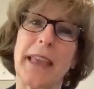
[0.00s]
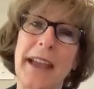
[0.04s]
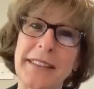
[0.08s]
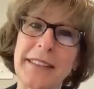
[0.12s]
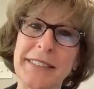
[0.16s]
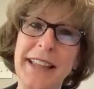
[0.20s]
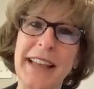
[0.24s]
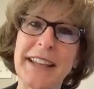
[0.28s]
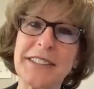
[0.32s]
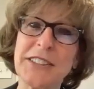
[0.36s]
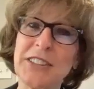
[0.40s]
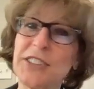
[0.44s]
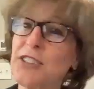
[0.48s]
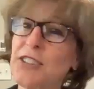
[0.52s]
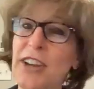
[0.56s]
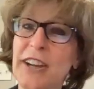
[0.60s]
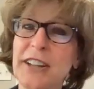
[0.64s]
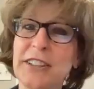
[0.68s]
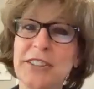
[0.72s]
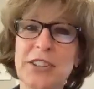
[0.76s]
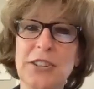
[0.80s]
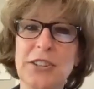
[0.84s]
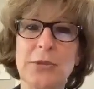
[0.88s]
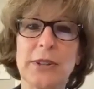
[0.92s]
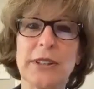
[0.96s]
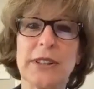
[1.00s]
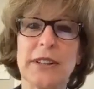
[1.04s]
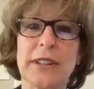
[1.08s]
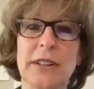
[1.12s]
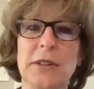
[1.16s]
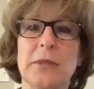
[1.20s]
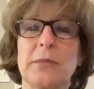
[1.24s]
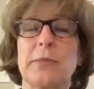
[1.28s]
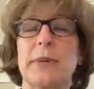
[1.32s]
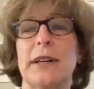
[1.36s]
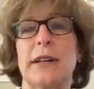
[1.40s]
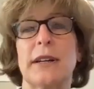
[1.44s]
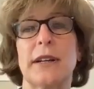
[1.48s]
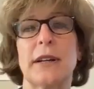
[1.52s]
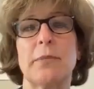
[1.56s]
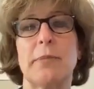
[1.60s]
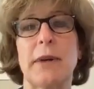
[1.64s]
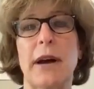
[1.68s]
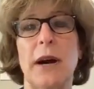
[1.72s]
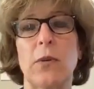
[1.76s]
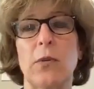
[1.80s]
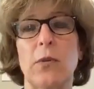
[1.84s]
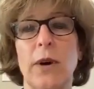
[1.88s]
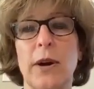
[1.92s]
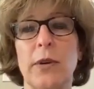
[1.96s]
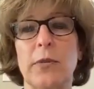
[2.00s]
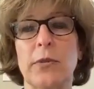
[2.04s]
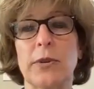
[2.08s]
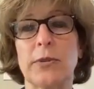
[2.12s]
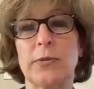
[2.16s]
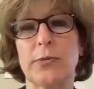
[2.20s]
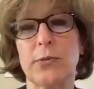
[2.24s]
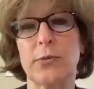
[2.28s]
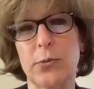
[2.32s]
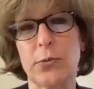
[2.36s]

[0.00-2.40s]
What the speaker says: I'd like to talk to you a little bit about what